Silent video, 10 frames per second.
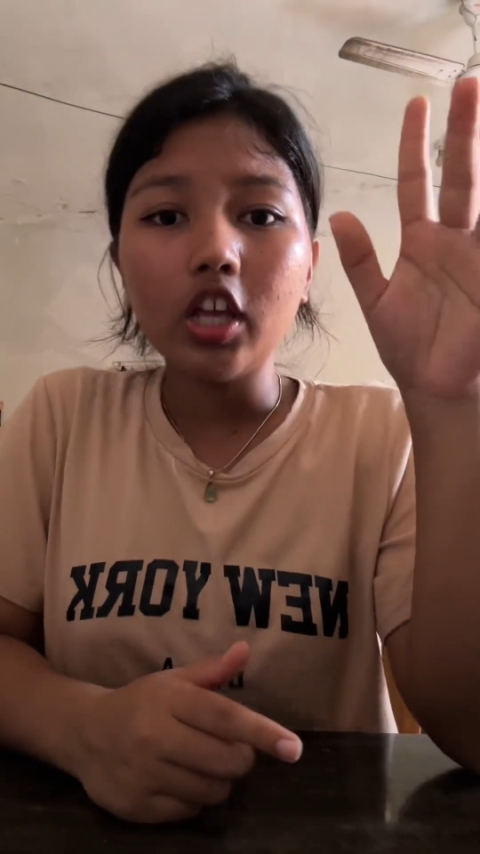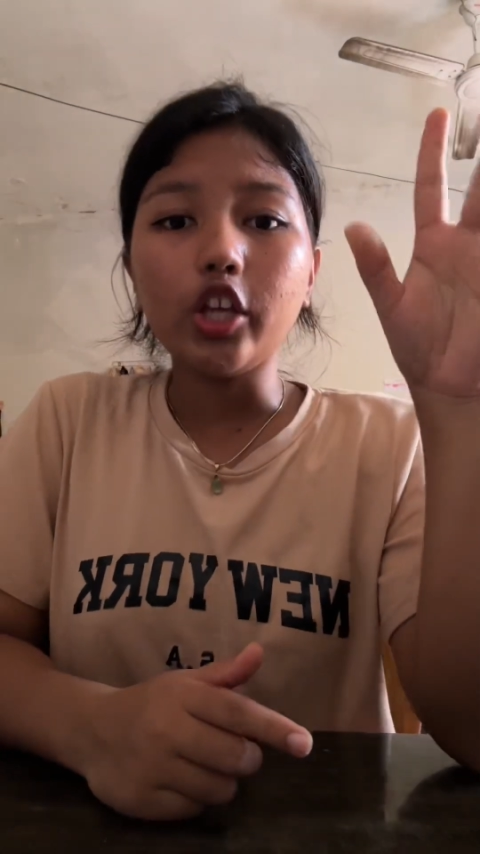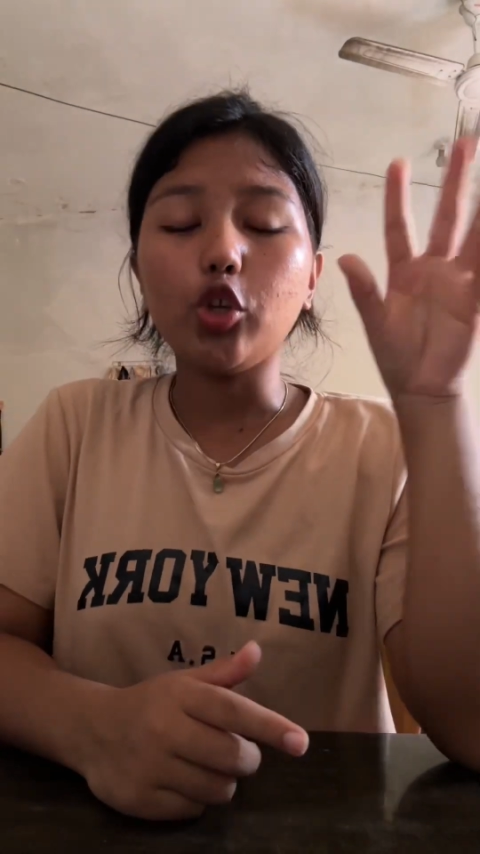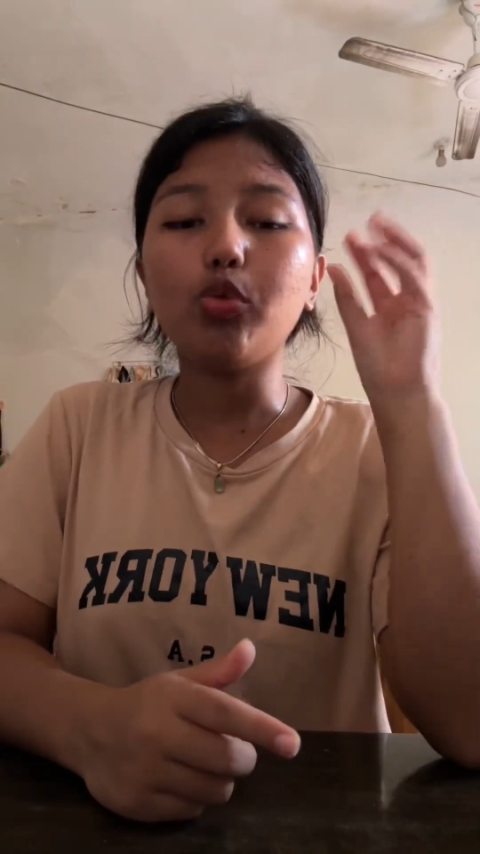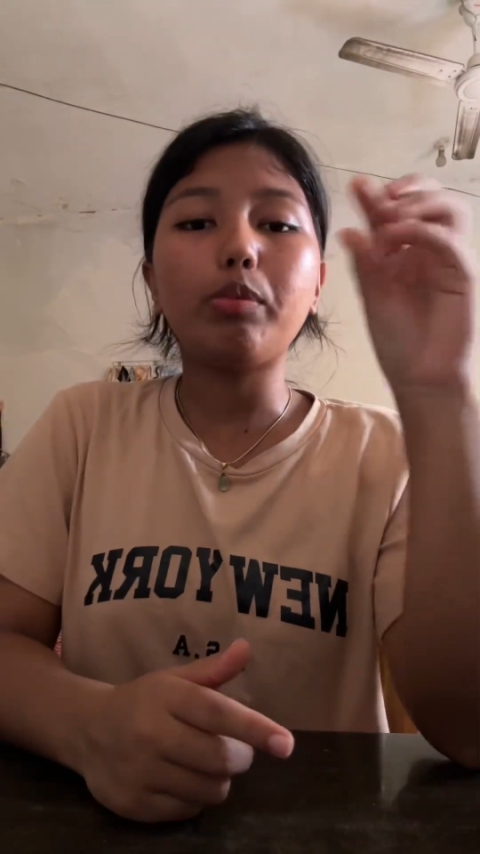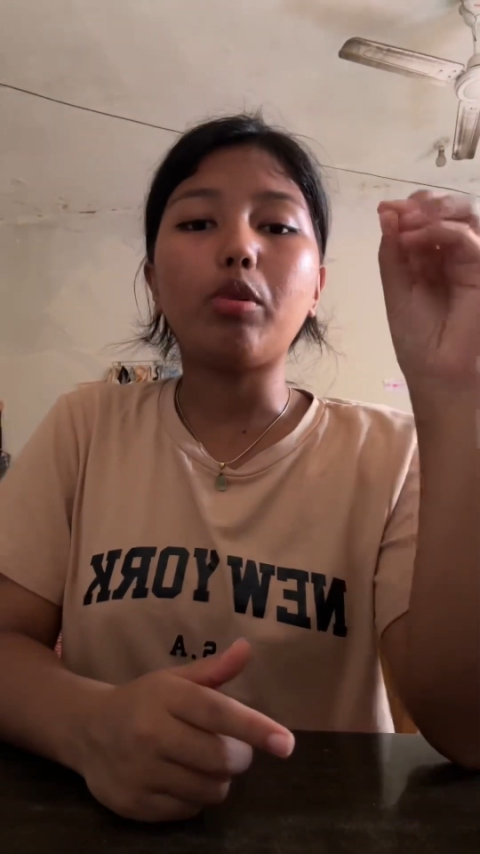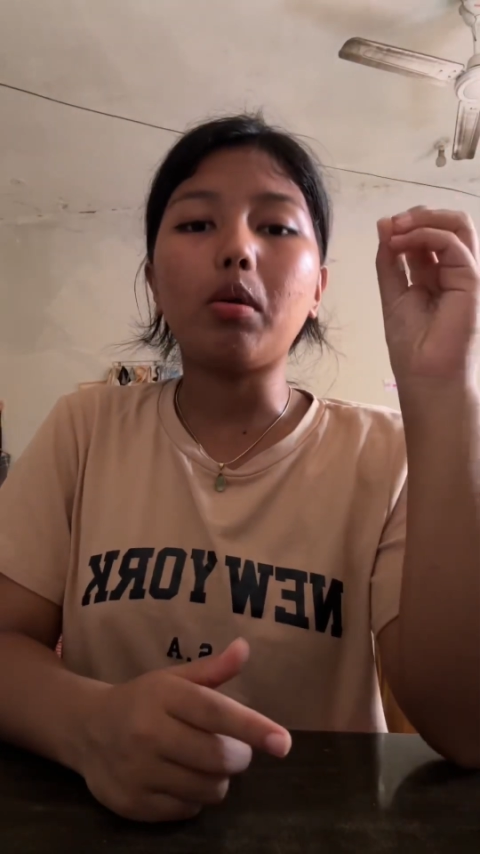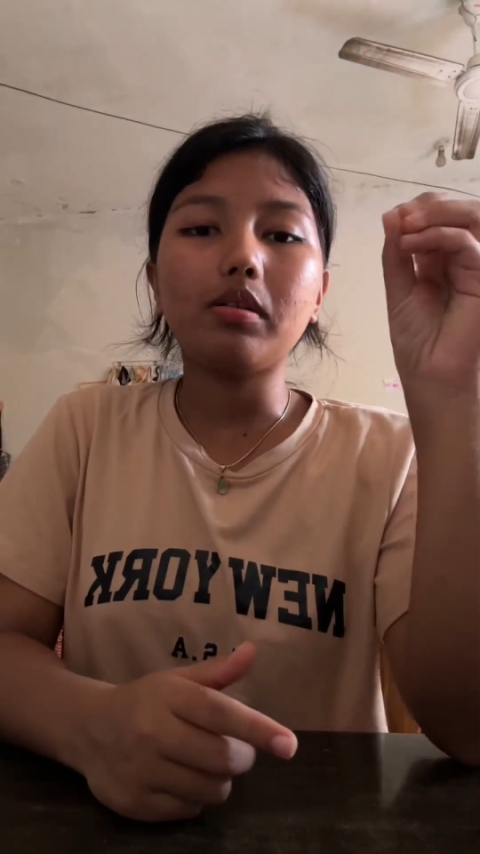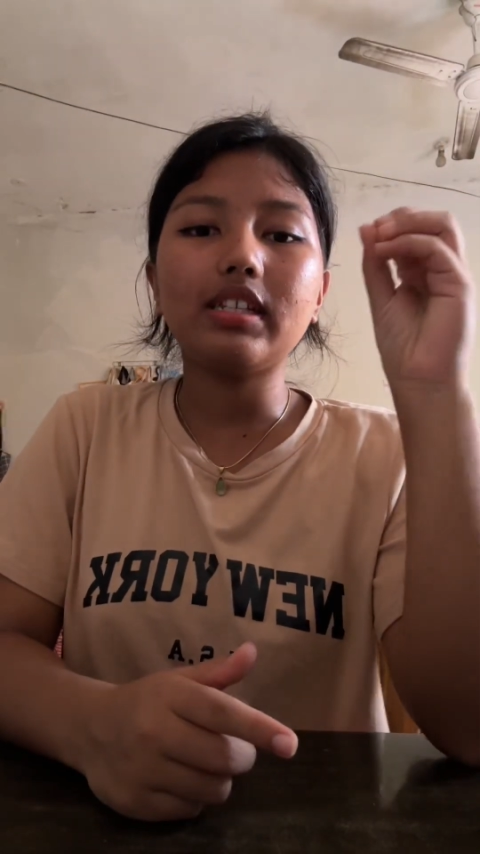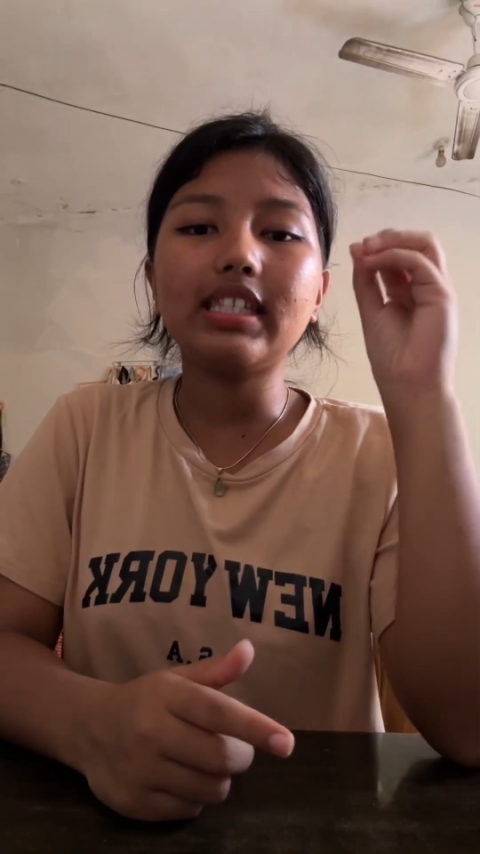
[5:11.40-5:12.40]
you will
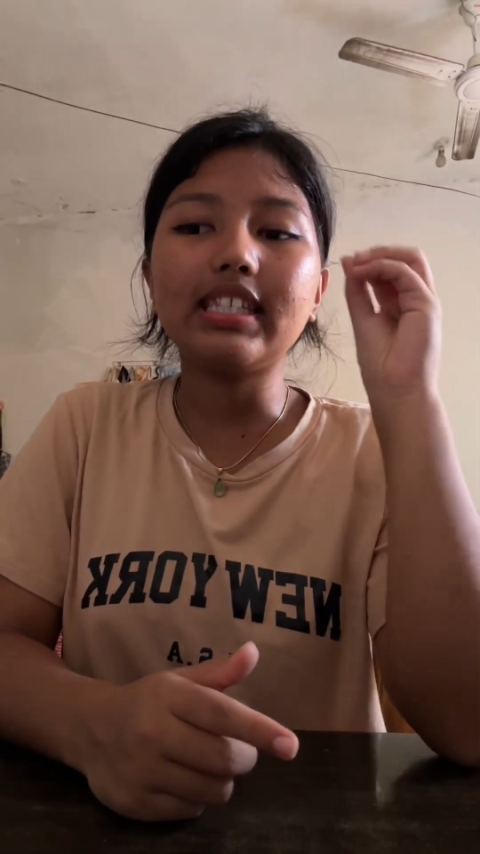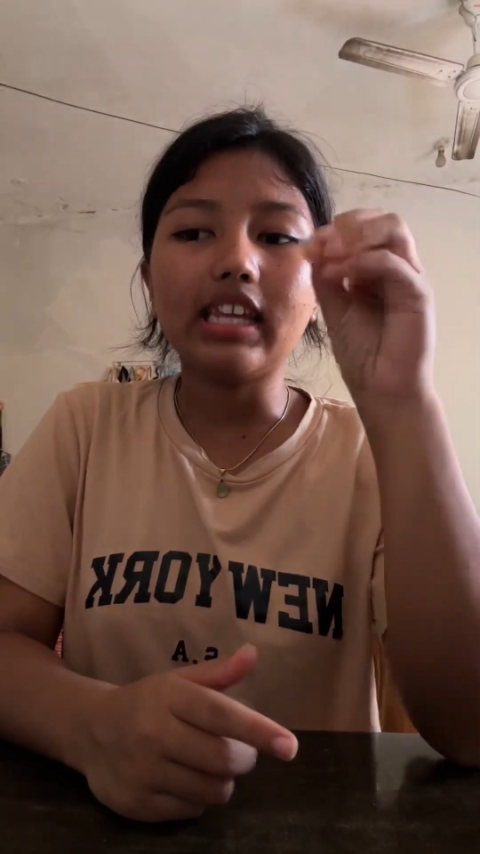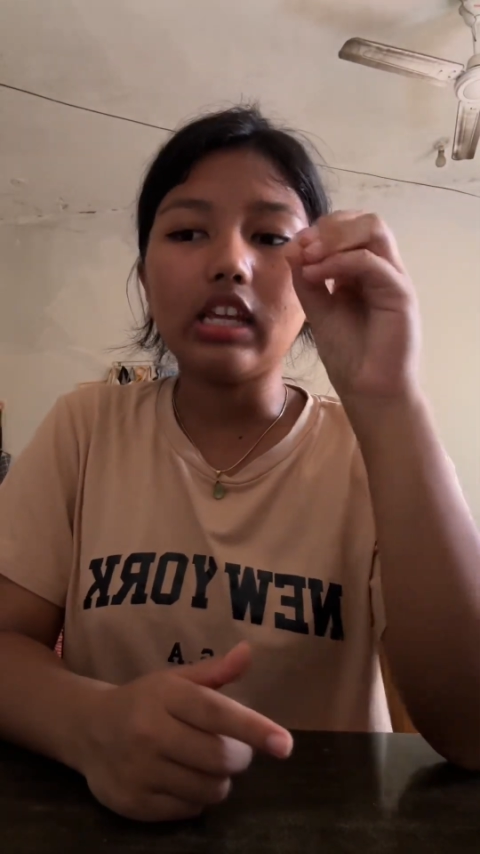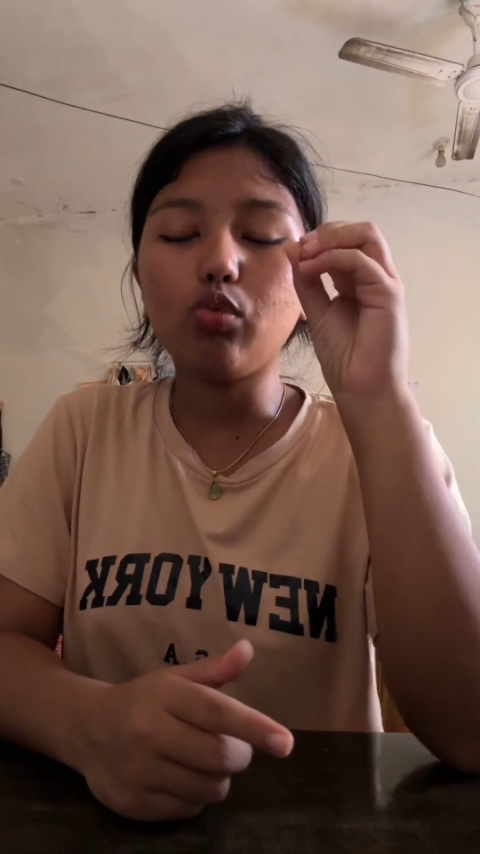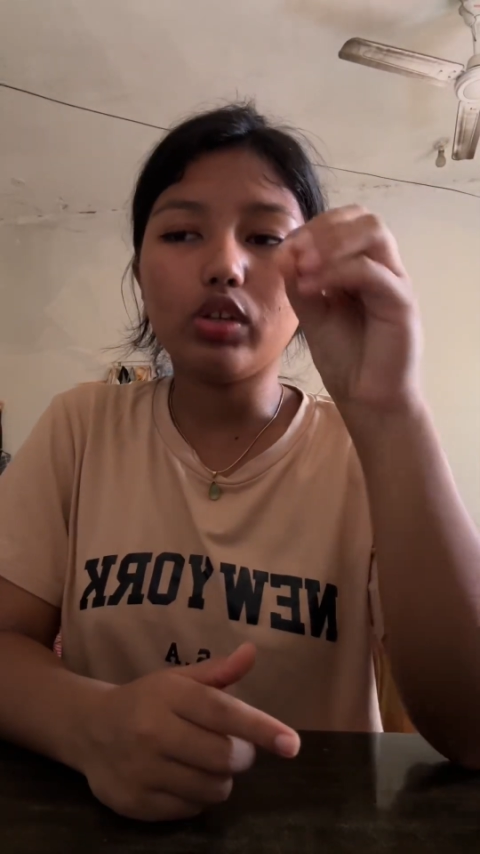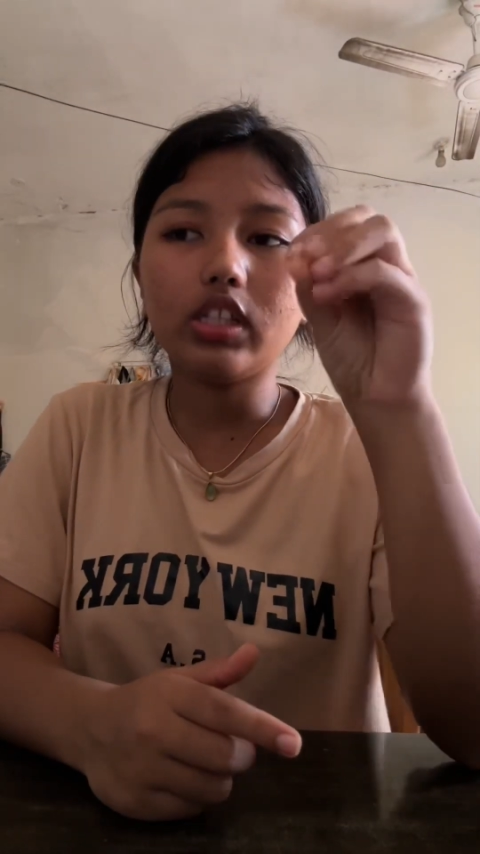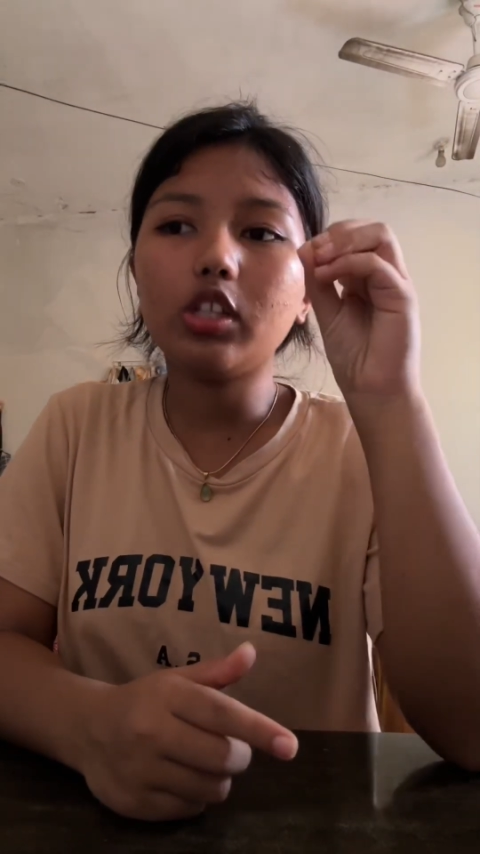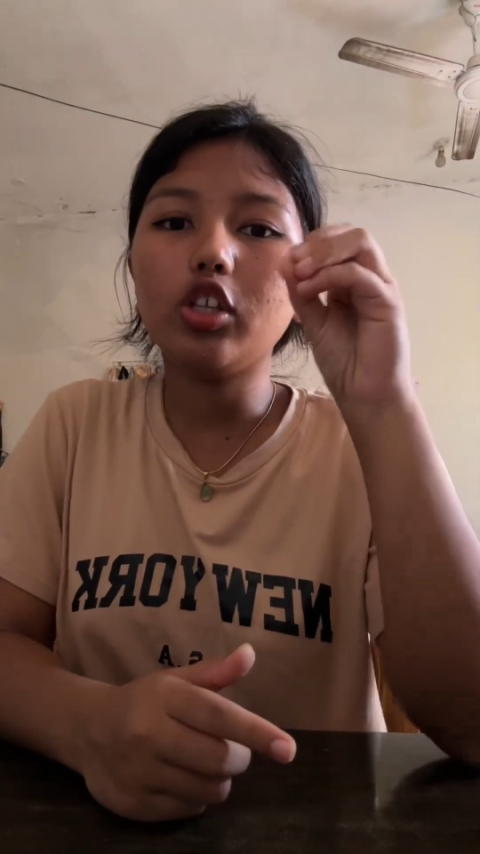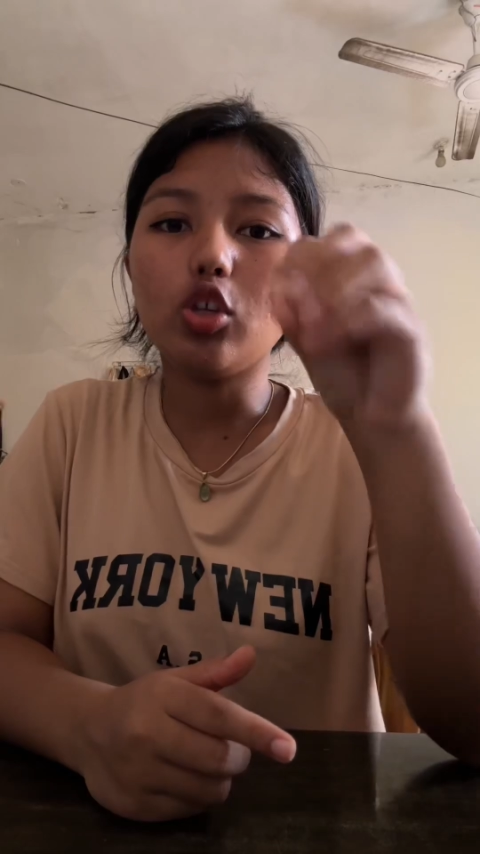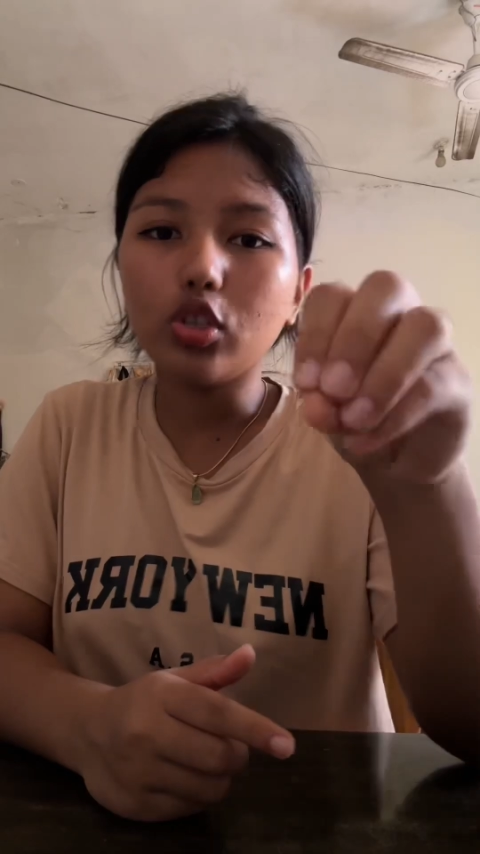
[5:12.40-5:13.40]
probably stay with
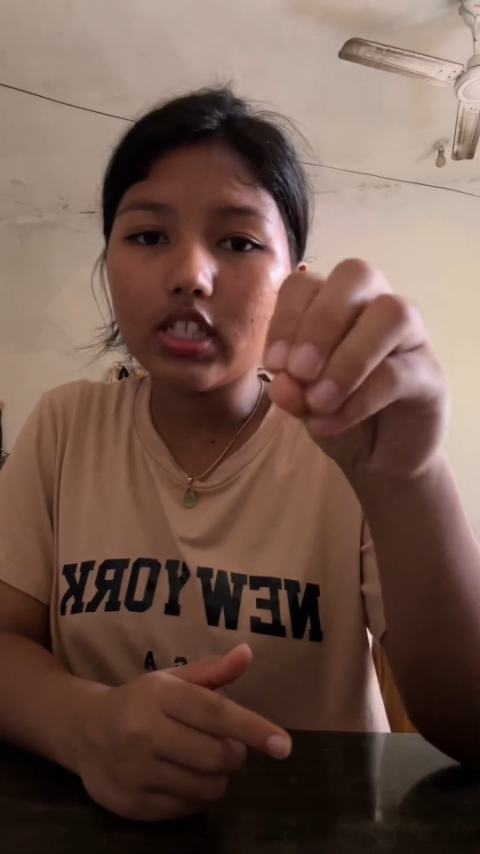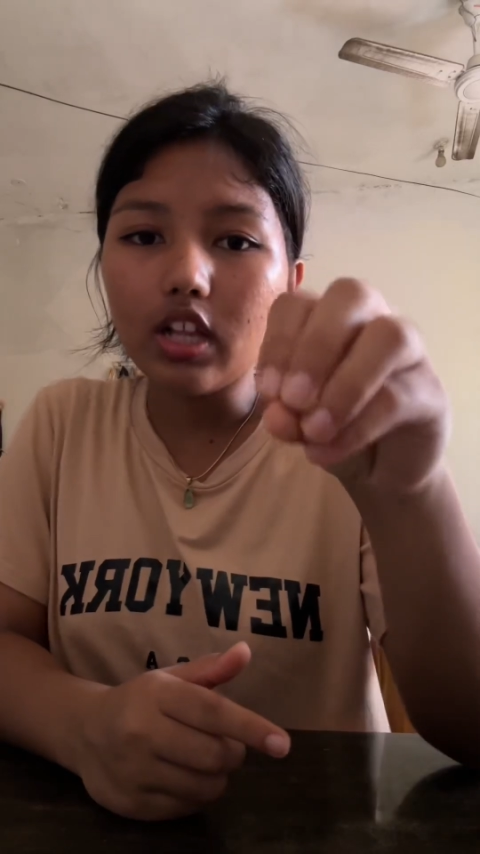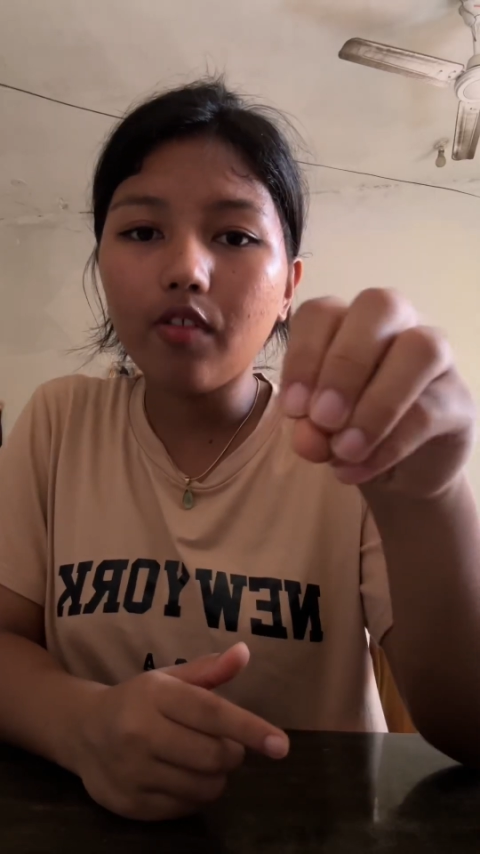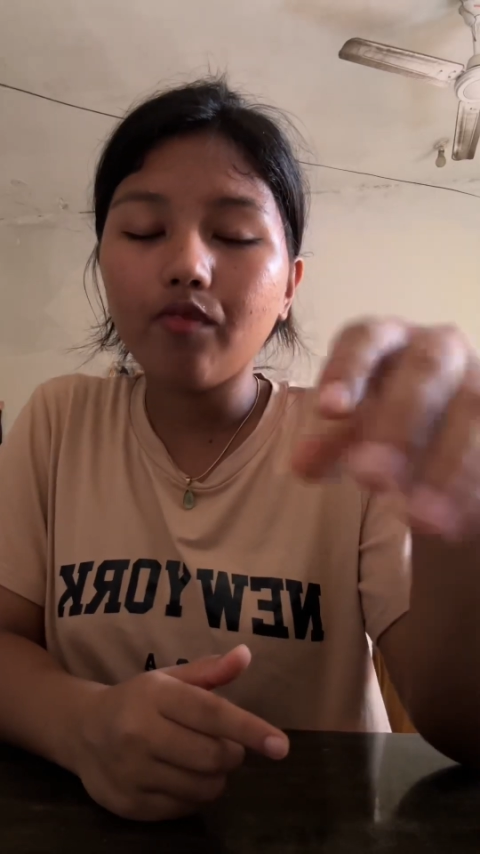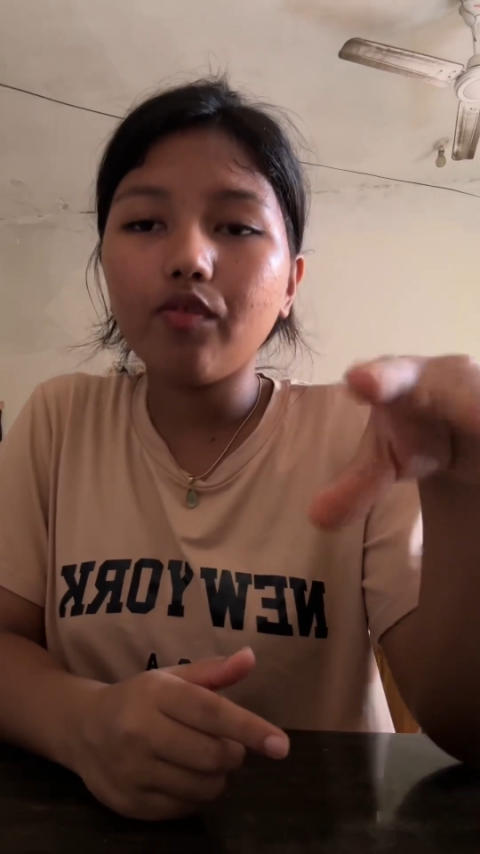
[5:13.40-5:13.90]
yourself